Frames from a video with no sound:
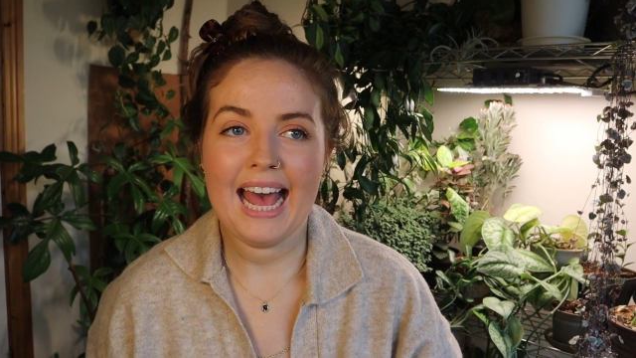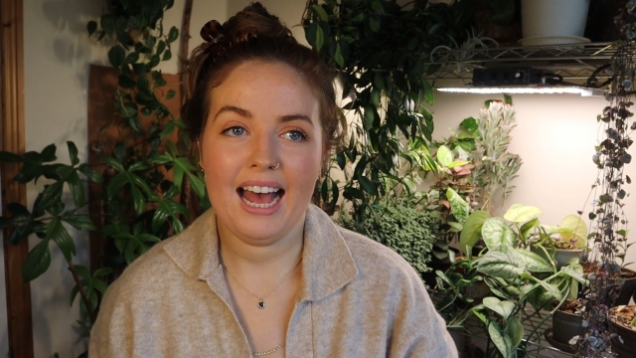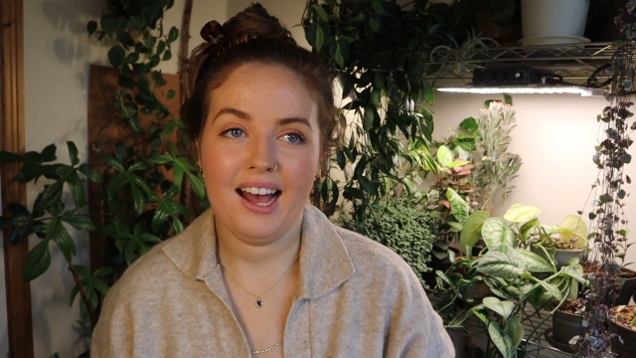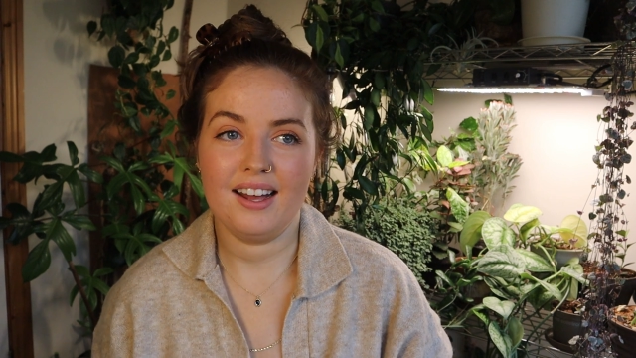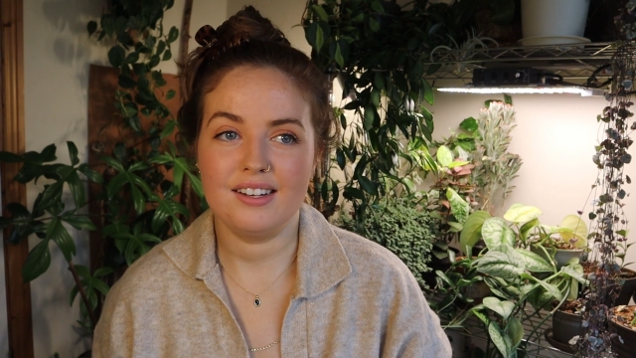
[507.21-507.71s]

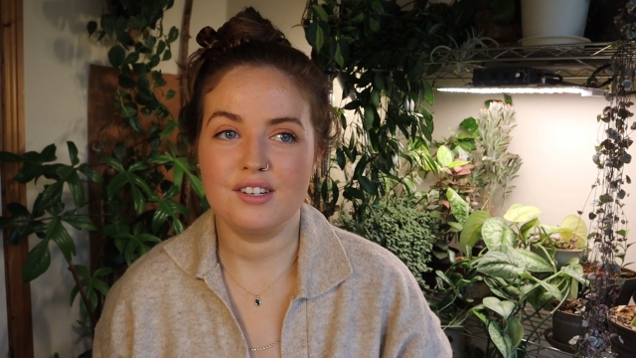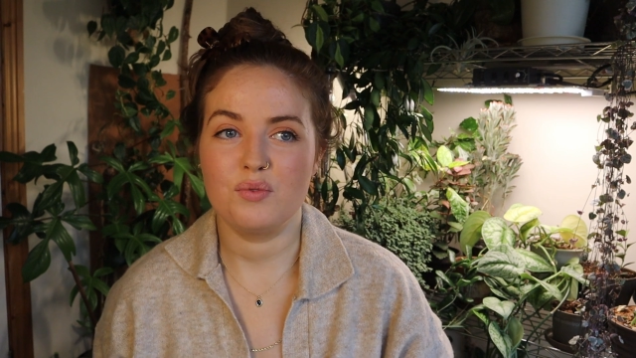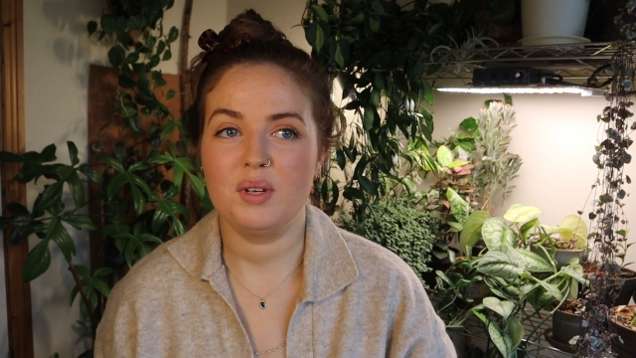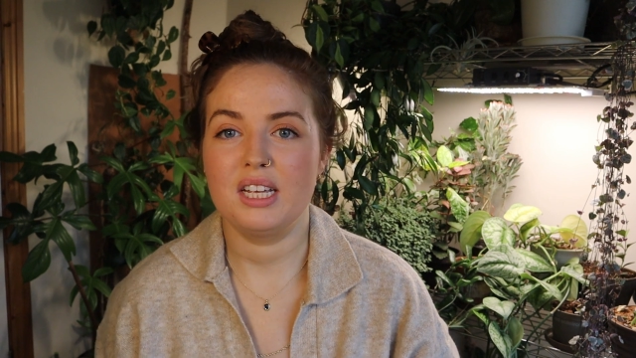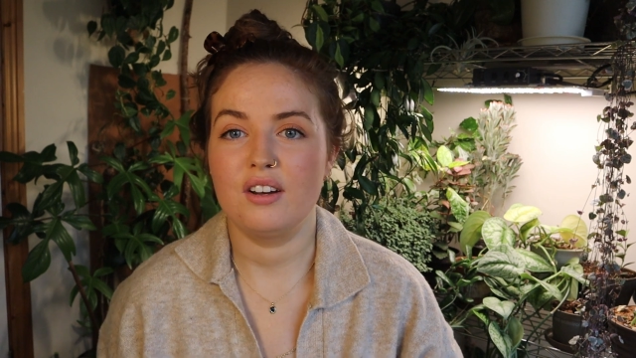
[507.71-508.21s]
and
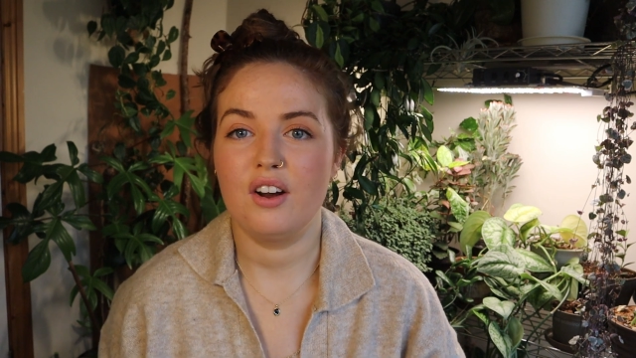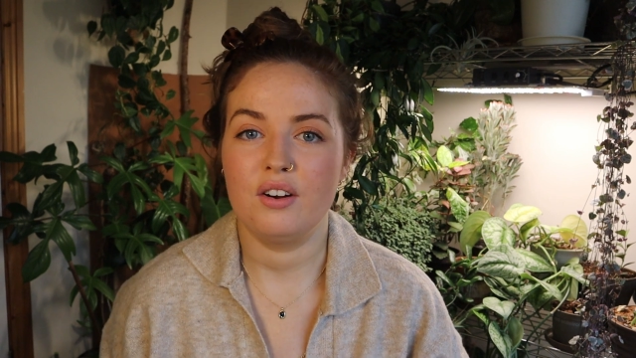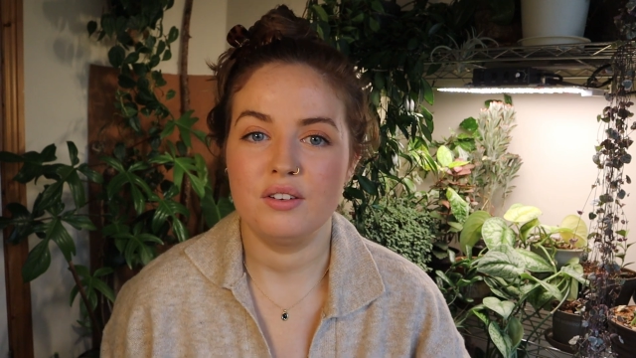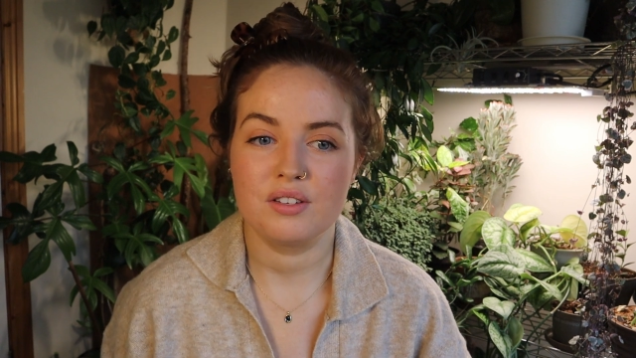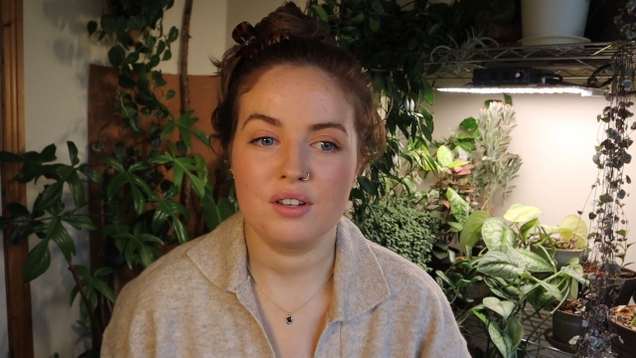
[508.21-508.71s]
we can
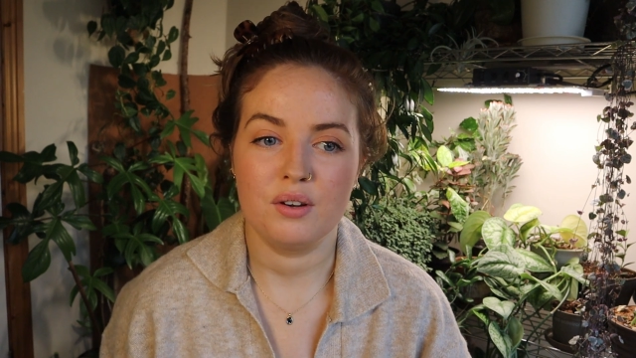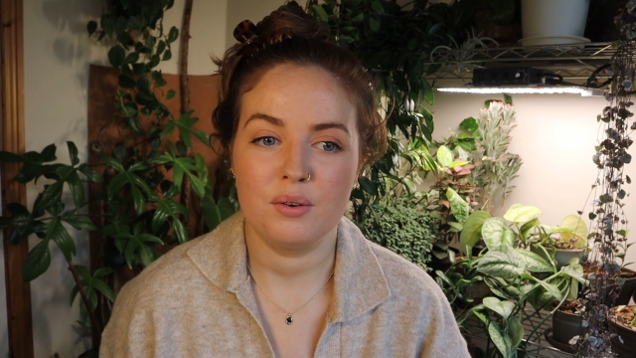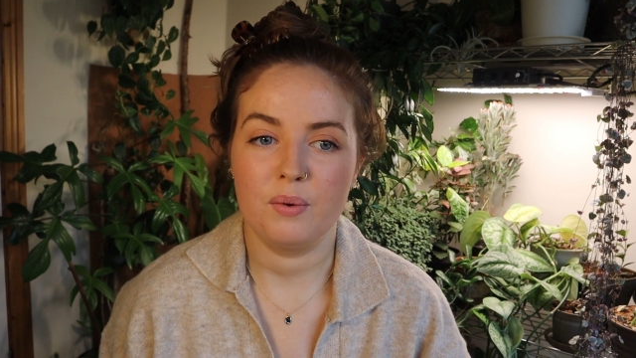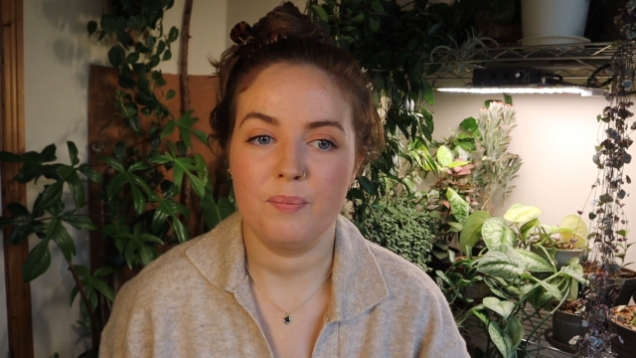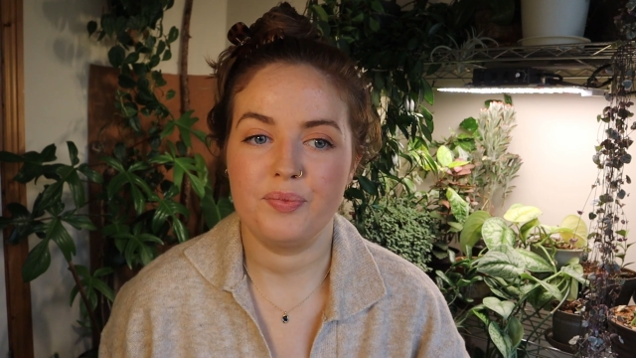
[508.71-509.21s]

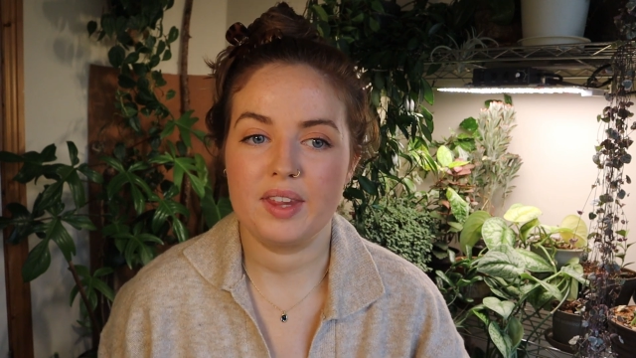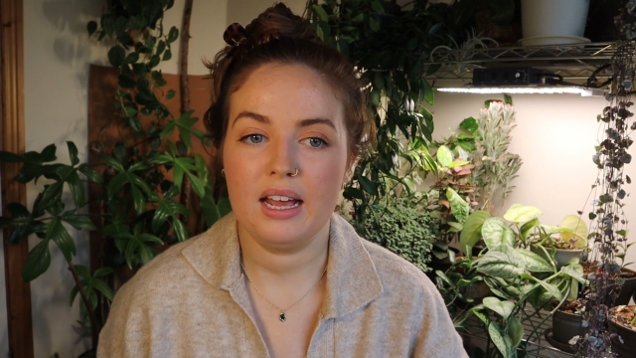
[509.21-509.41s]
also